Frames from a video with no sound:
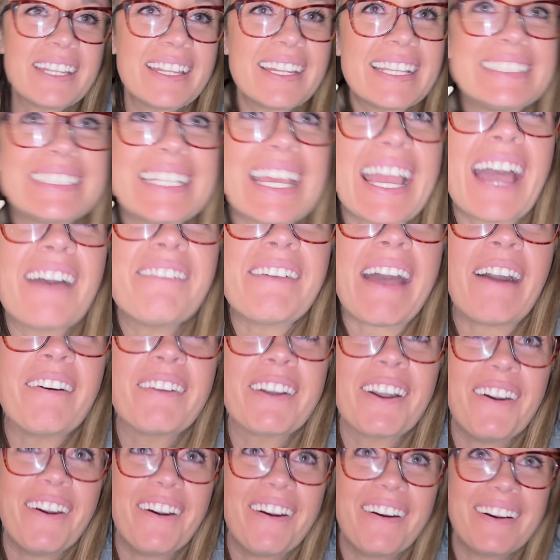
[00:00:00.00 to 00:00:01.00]
does that have
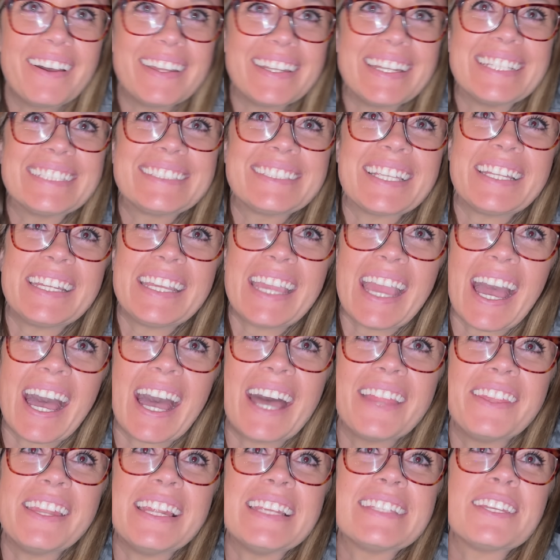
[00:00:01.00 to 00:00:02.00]
alcohol? And he said, yeah.
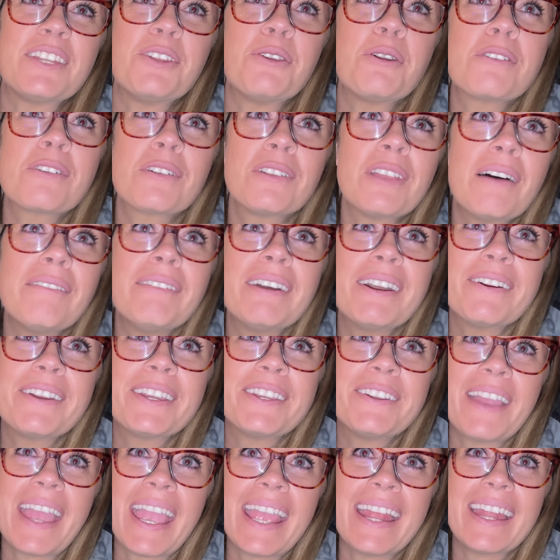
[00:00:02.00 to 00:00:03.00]
And then he said, you either love it or
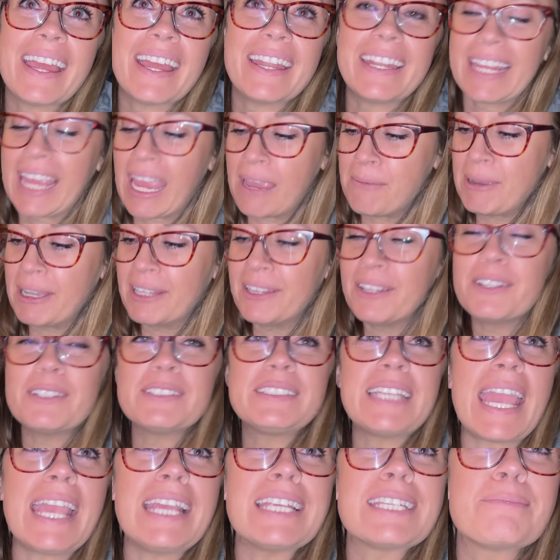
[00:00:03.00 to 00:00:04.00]
you hate it. And he gave me a little
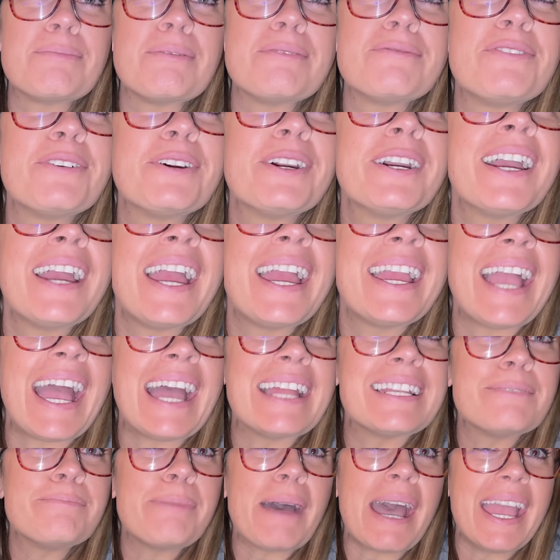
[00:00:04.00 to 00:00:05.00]
taste before I
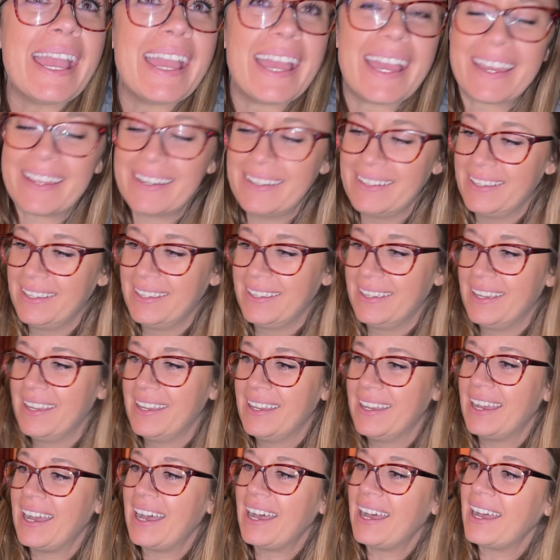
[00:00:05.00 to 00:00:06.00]
had to buy it.
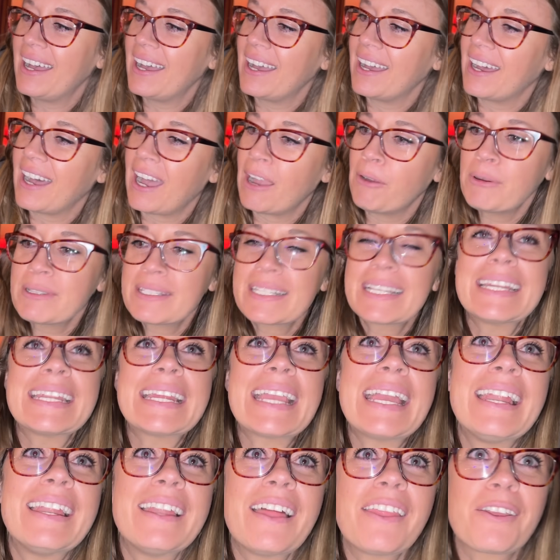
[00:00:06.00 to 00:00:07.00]
I wasn't going to
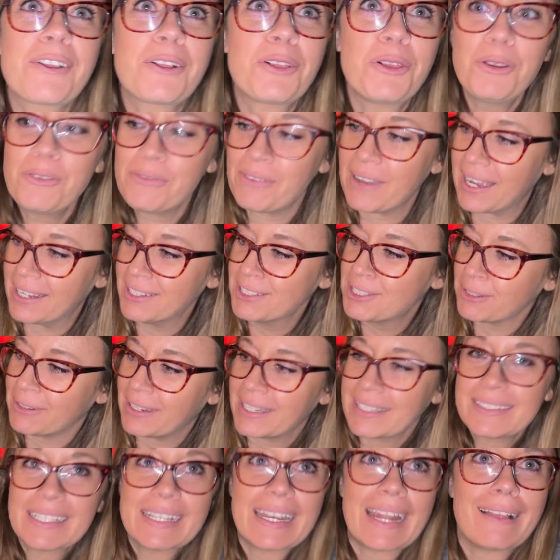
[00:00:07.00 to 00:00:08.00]
get another Glühwein, so
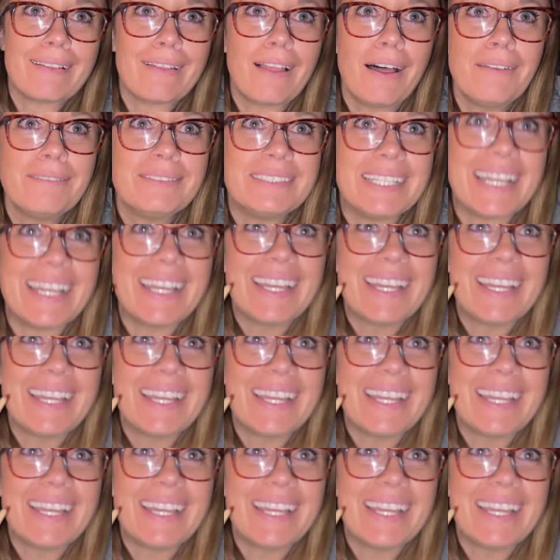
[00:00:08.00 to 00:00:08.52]
I said I loved it.